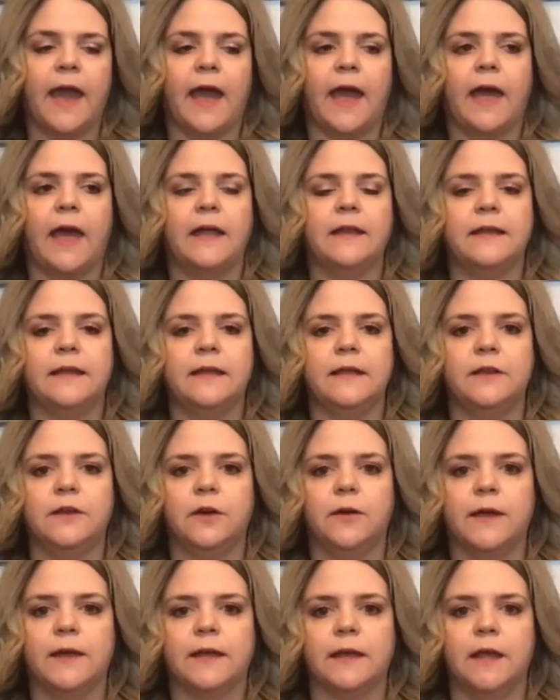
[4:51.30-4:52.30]
And, you
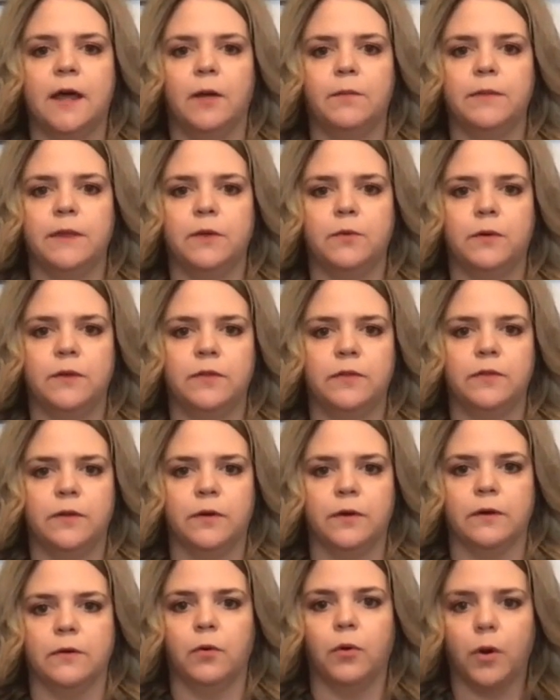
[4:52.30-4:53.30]
know, it can help you with
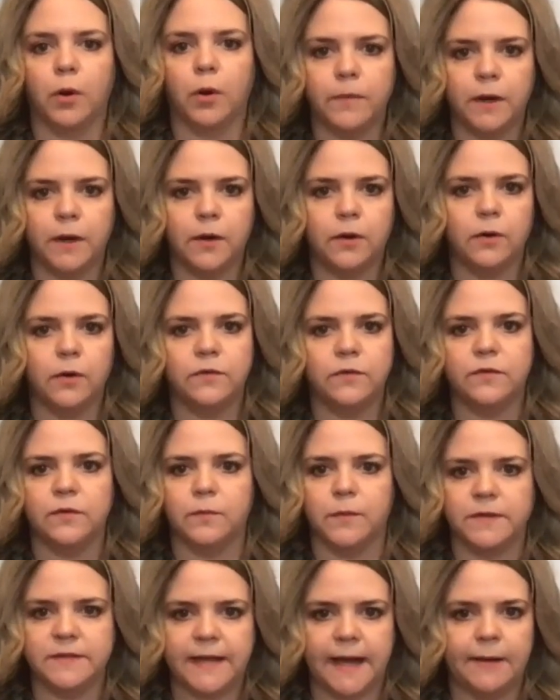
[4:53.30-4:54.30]
your hormones,
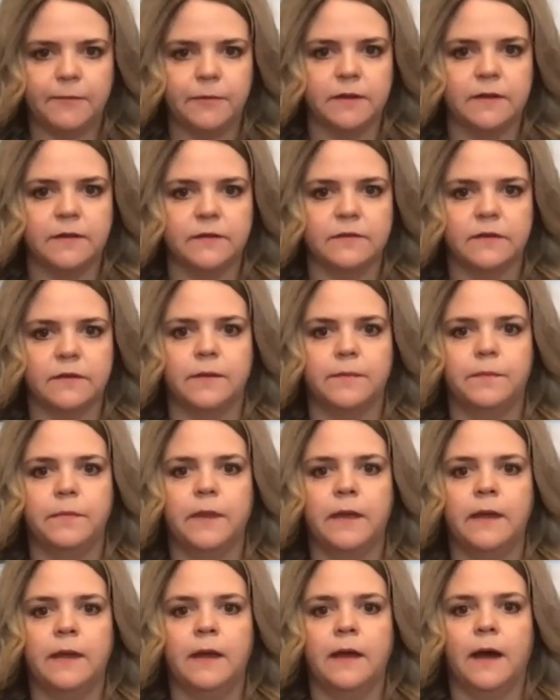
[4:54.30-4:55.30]
your metabolism.
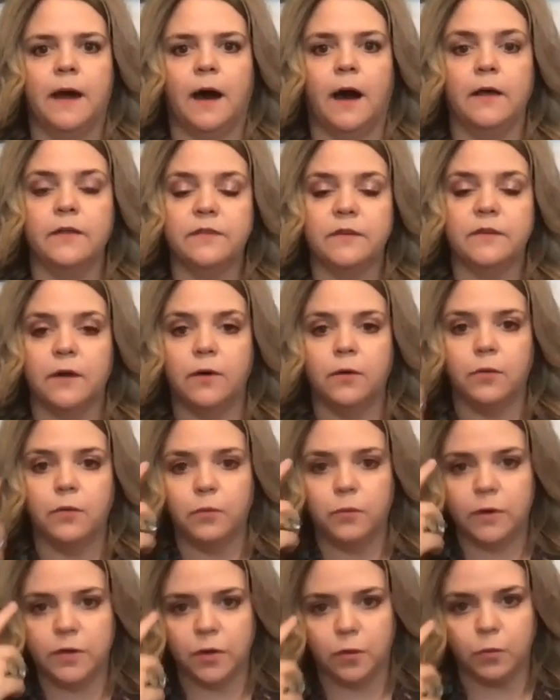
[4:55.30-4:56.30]
Also,
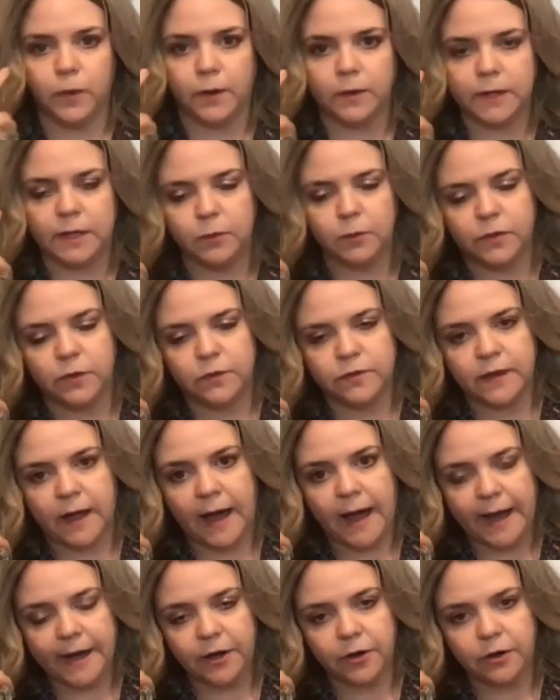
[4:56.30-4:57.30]
when you're working with those
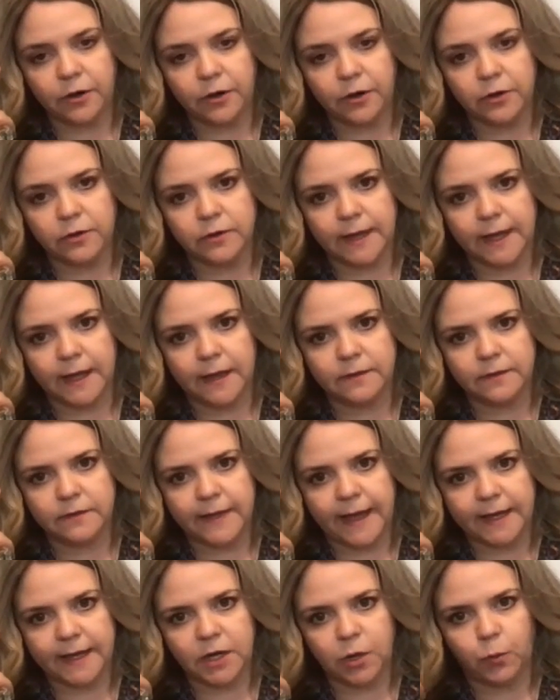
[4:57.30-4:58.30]
higher glands,
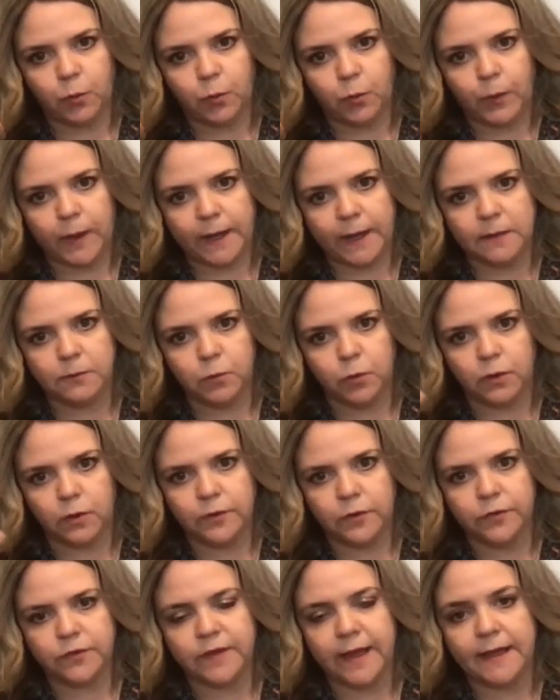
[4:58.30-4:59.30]
that can awaken more of your
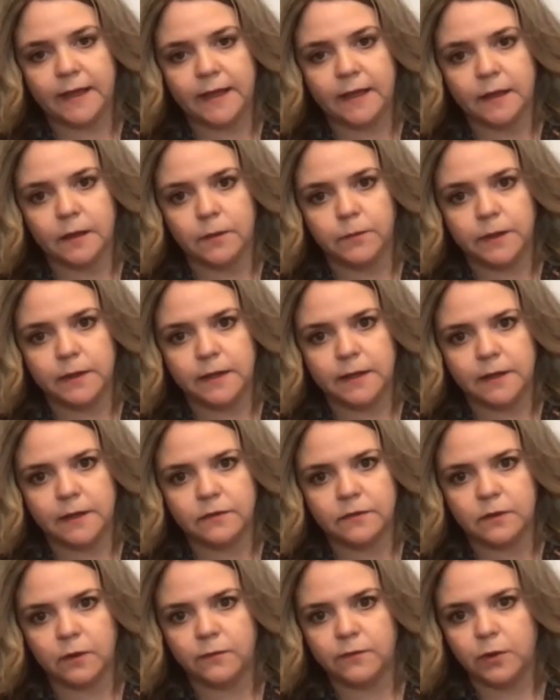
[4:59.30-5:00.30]
psychic abilities.
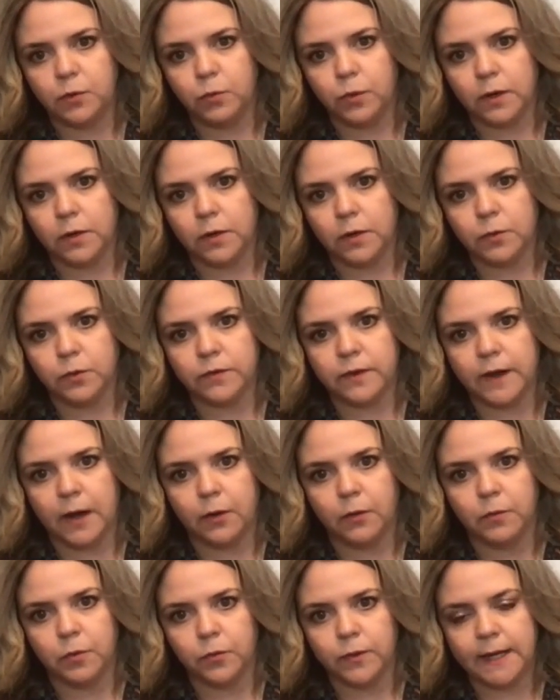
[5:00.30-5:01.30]
So if you work with
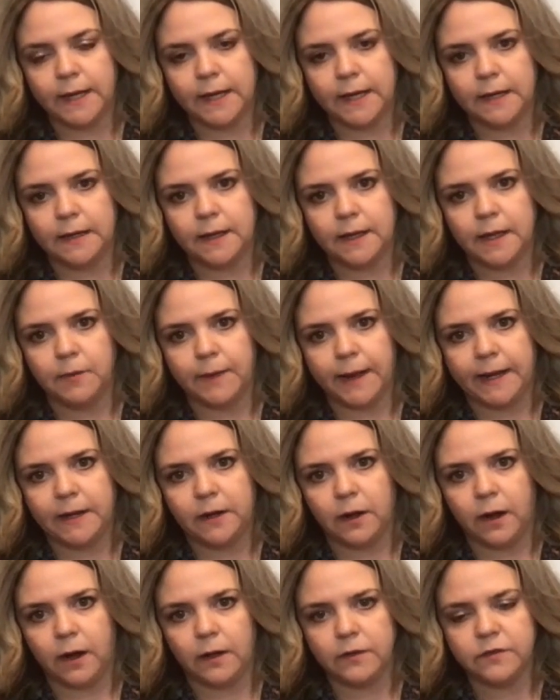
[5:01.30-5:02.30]
aquamarine, it might
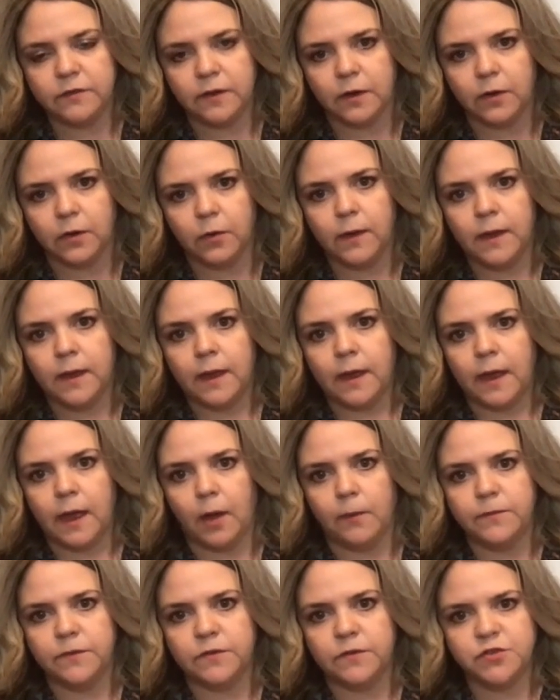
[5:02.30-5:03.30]
also
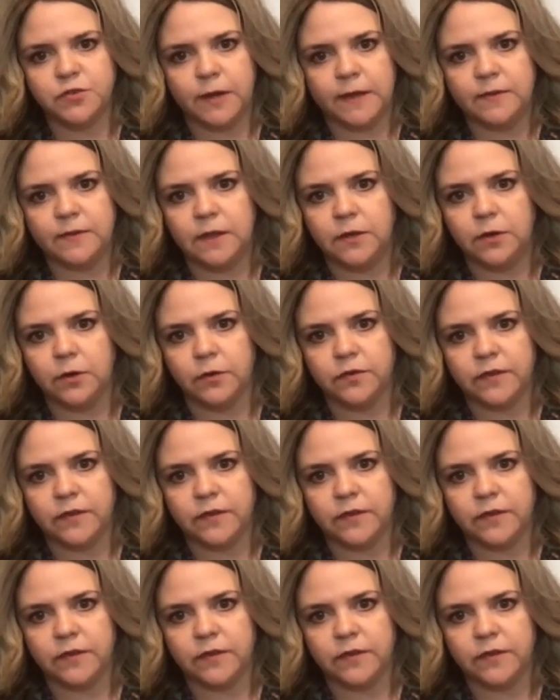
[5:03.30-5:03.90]
help to strengthen your